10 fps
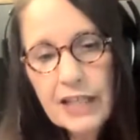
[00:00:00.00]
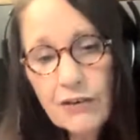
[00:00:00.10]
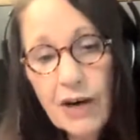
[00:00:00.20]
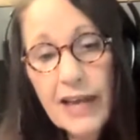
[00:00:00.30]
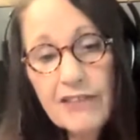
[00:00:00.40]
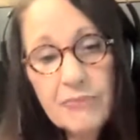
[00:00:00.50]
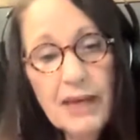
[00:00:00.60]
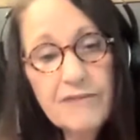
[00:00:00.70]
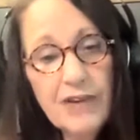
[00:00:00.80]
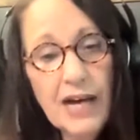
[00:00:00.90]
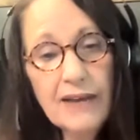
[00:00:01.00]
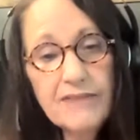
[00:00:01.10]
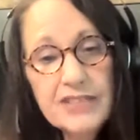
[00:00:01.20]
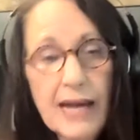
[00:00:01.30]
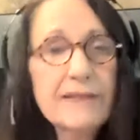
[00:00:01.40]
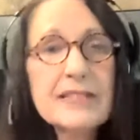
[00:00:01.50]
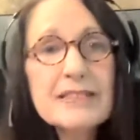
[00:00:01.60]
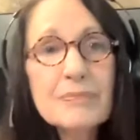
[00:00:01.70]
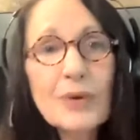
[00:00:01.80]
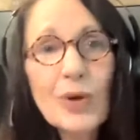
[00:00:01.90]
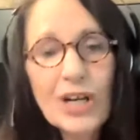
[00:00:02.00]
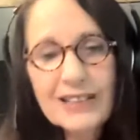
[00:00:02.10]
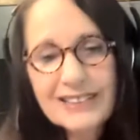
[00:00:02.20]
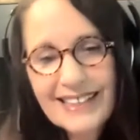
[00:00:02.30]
Here I have made 5 talents more.